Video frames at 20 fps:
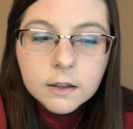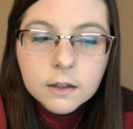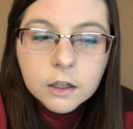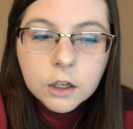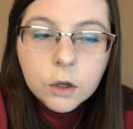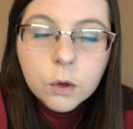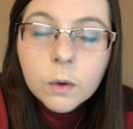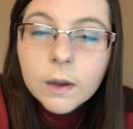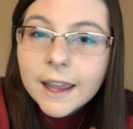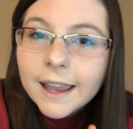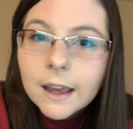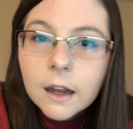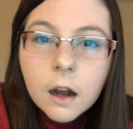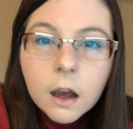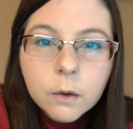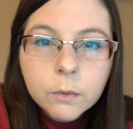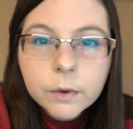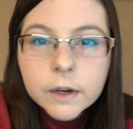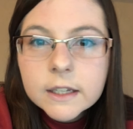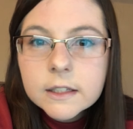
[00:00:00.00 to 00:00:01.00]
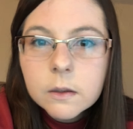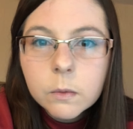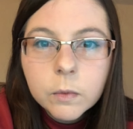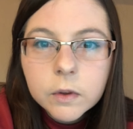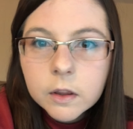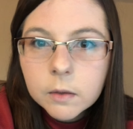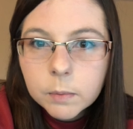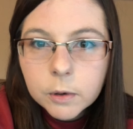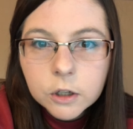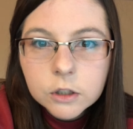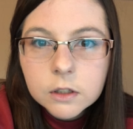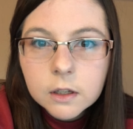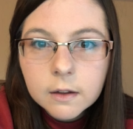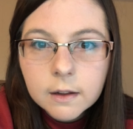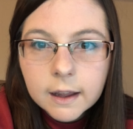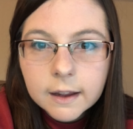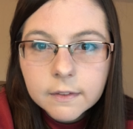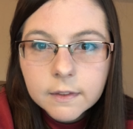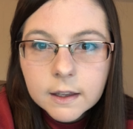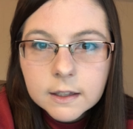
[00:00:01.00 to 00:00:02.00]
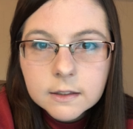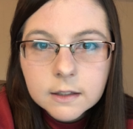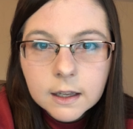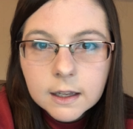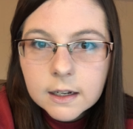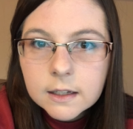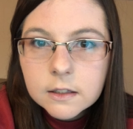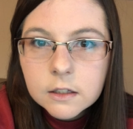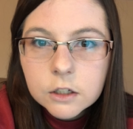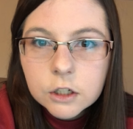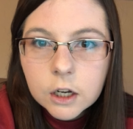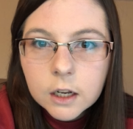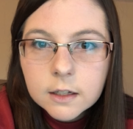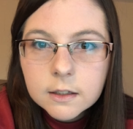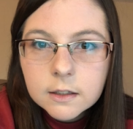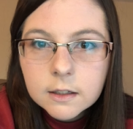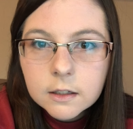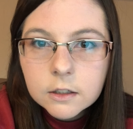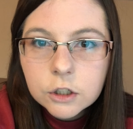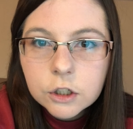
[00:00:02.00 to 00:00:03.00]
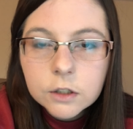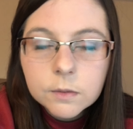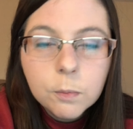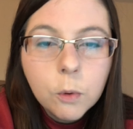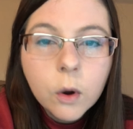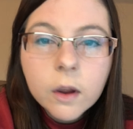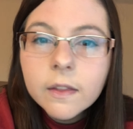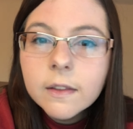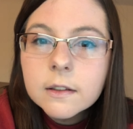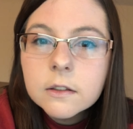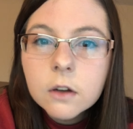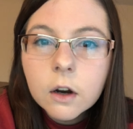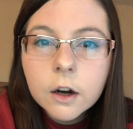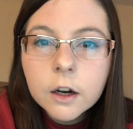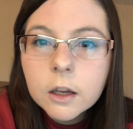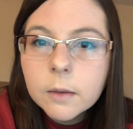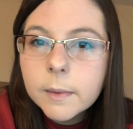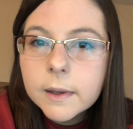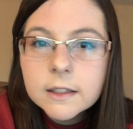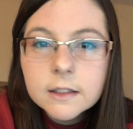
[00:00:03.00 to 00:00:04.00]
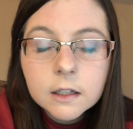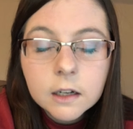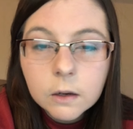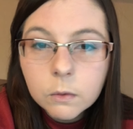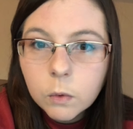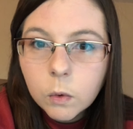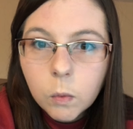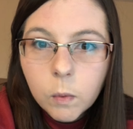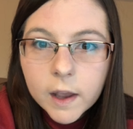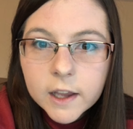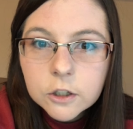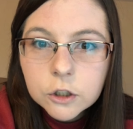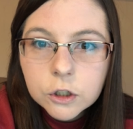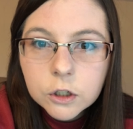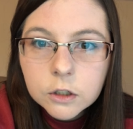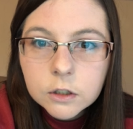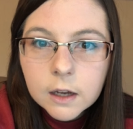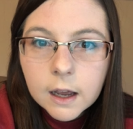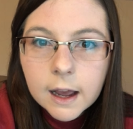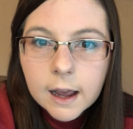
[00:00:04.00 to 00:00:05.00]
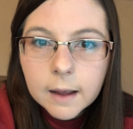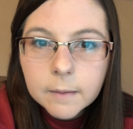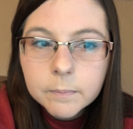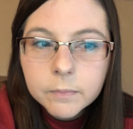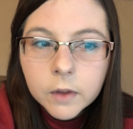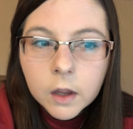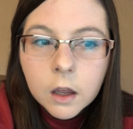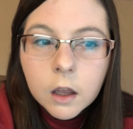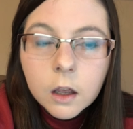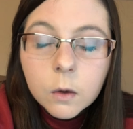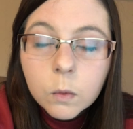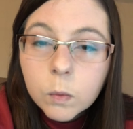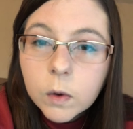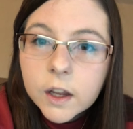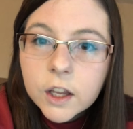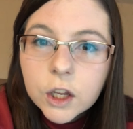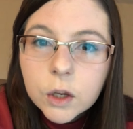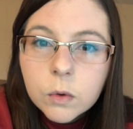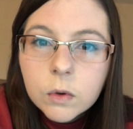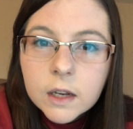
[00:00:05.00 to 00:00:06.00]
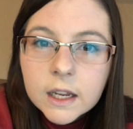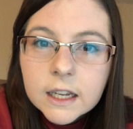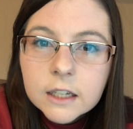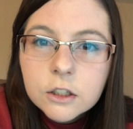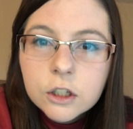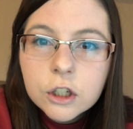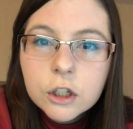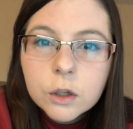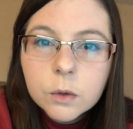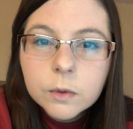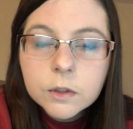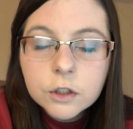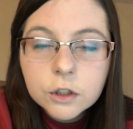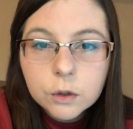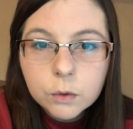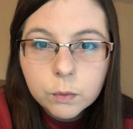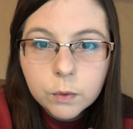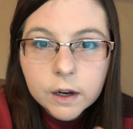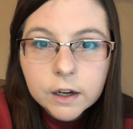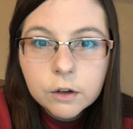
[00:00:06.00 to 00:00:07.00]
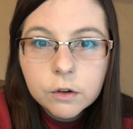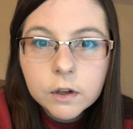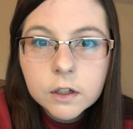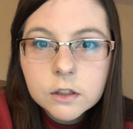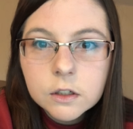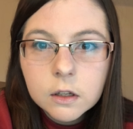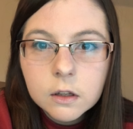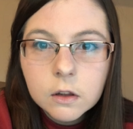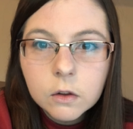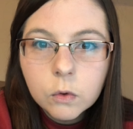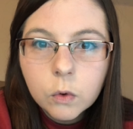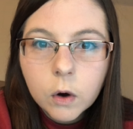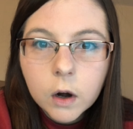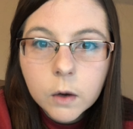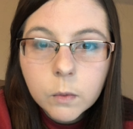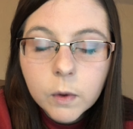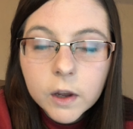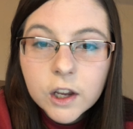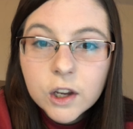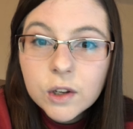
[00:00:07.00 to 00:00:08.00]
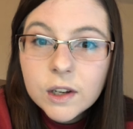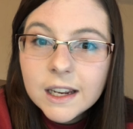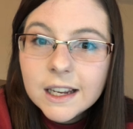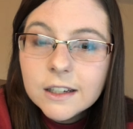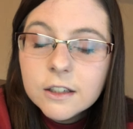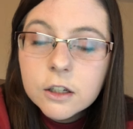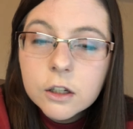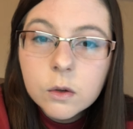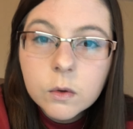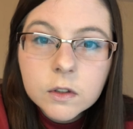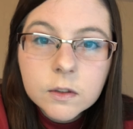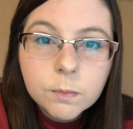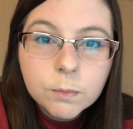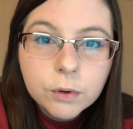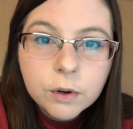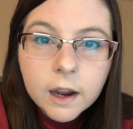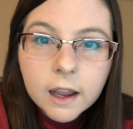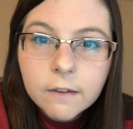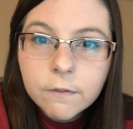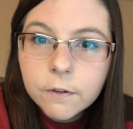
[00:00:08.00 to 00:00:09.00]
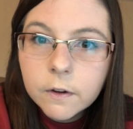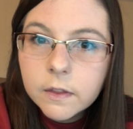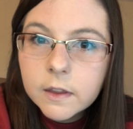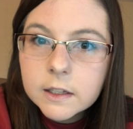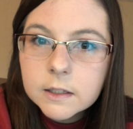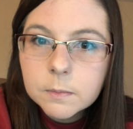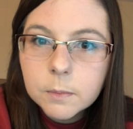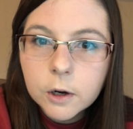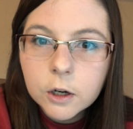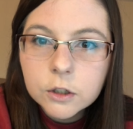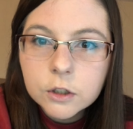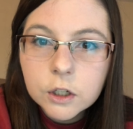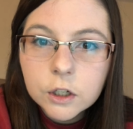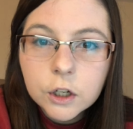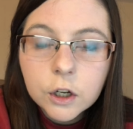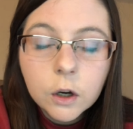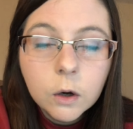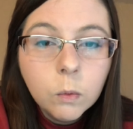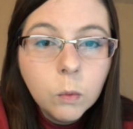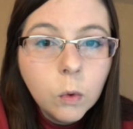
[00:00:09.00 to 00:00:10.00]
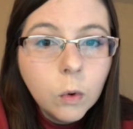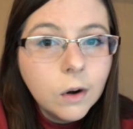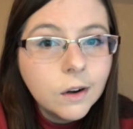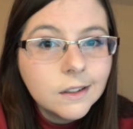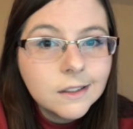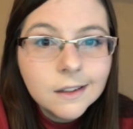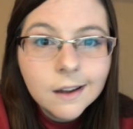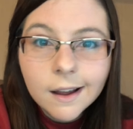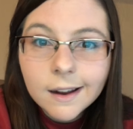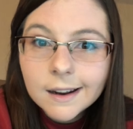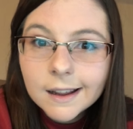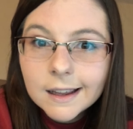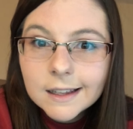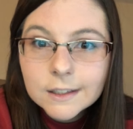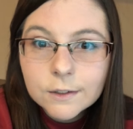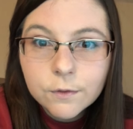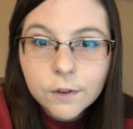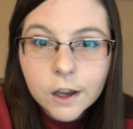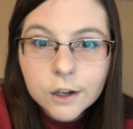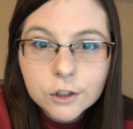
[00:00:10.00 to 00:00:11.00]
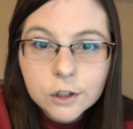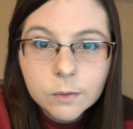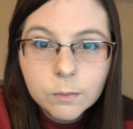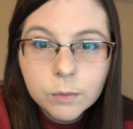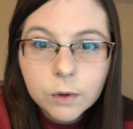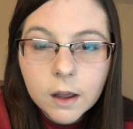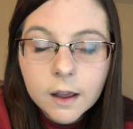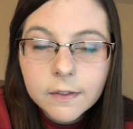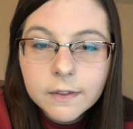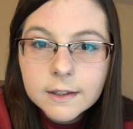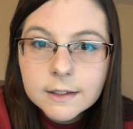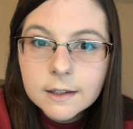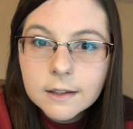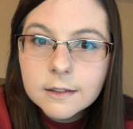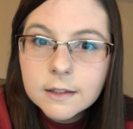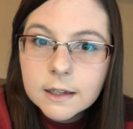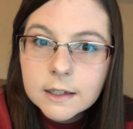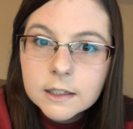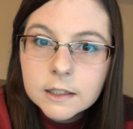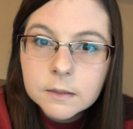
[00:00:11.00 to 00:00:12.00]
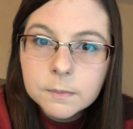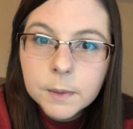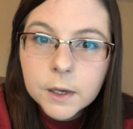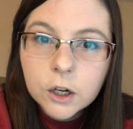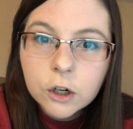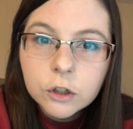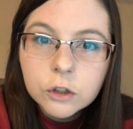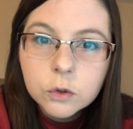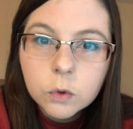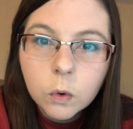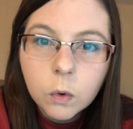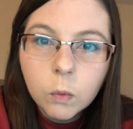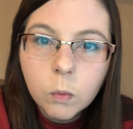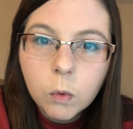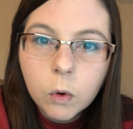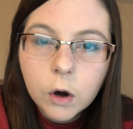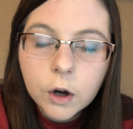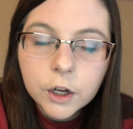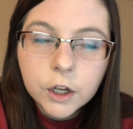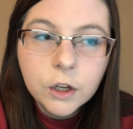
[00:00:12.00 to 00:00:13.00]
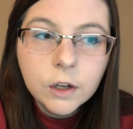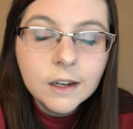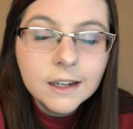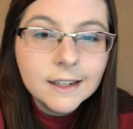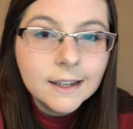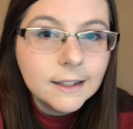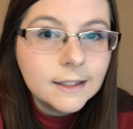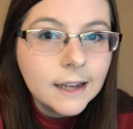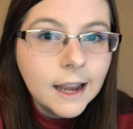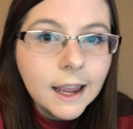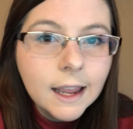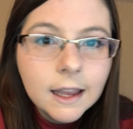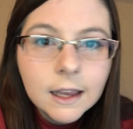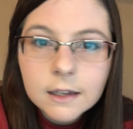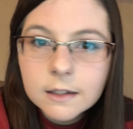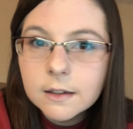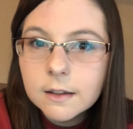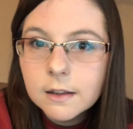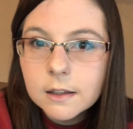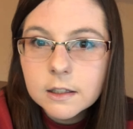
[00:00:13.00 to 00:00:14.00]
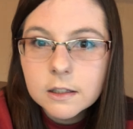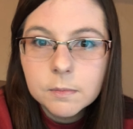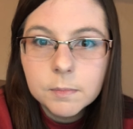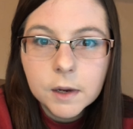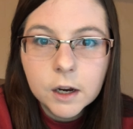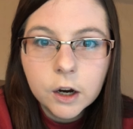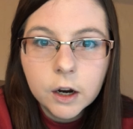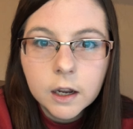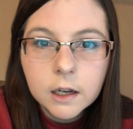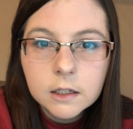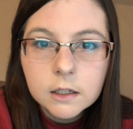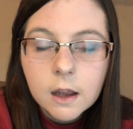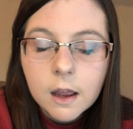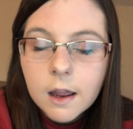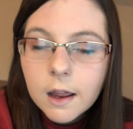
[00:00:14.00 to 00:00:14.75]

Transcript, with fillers: you cannot reason with a person like this, ladies and gents. It's just pointless arguments and it will waste your time. What you need to do is surrender it to the Lord. What you need to do is pray for this person. Your war is not against flesh and blood. This is a spiritual war. You need to take it to the spirit